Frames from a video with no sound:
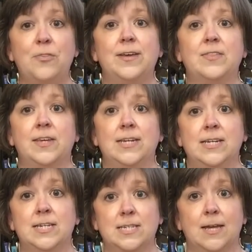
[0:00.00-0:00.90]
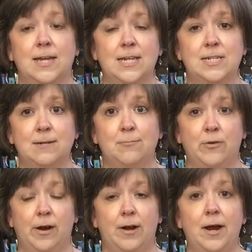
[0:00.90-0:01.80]
This is
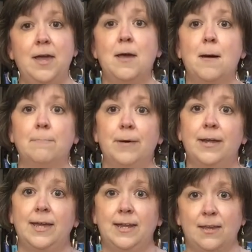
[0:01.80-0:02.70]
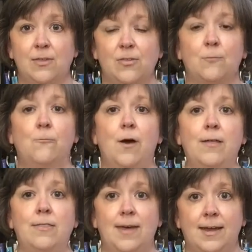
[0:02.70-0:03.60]
contemporary, but it is
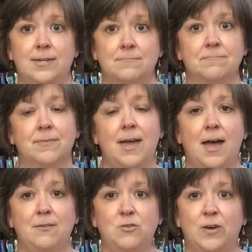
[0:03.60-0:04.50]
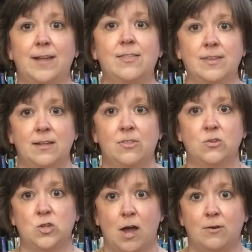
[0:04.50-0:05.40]
one that kind of transcends
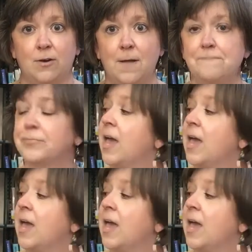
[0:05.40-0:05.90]
genre.